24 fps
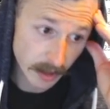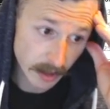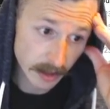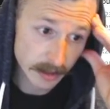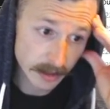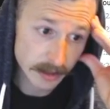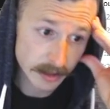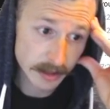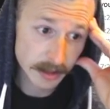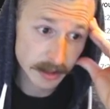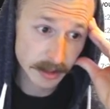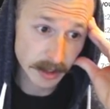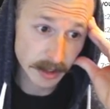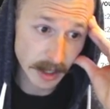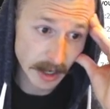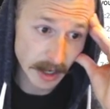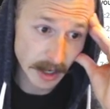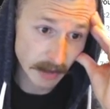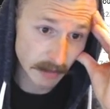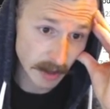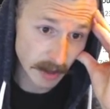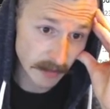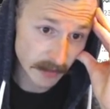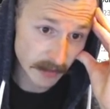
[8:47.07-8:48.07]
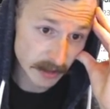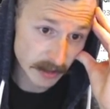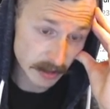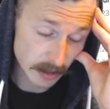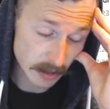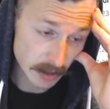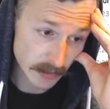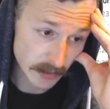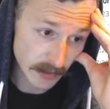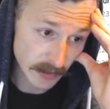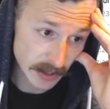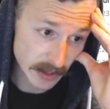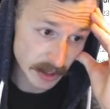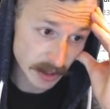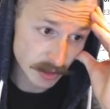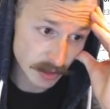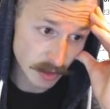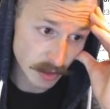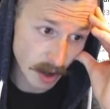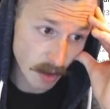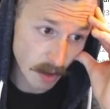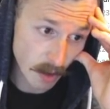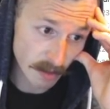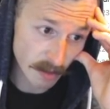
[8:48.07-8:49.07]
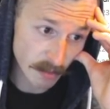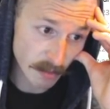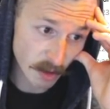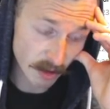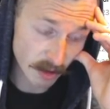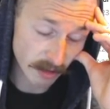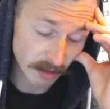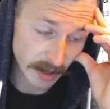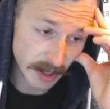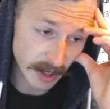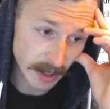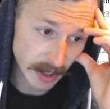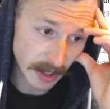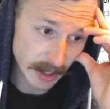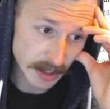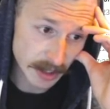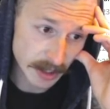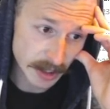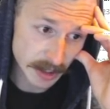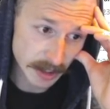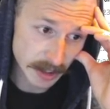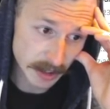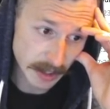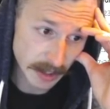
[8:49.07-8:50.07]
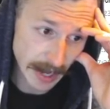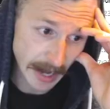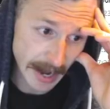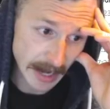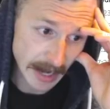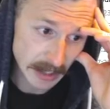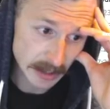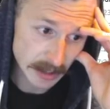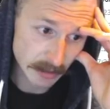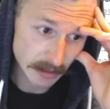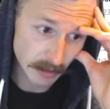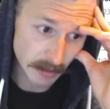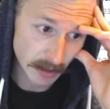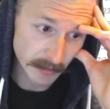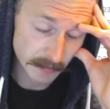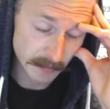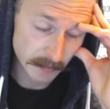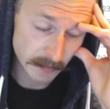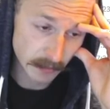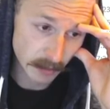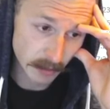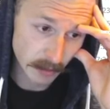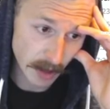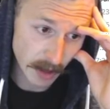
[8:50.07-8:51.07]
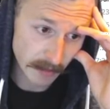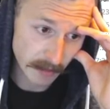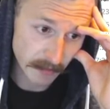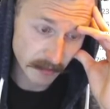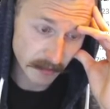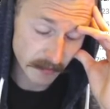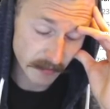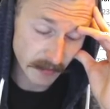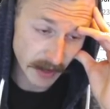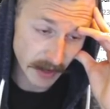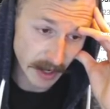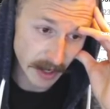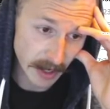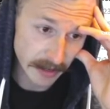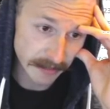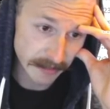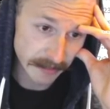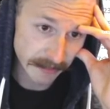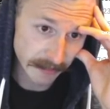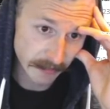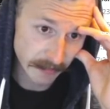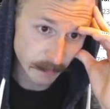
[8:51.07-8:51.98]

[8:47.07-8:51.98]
It's kind of rough because also if I just draw one more land, I could just cast Groff for 5.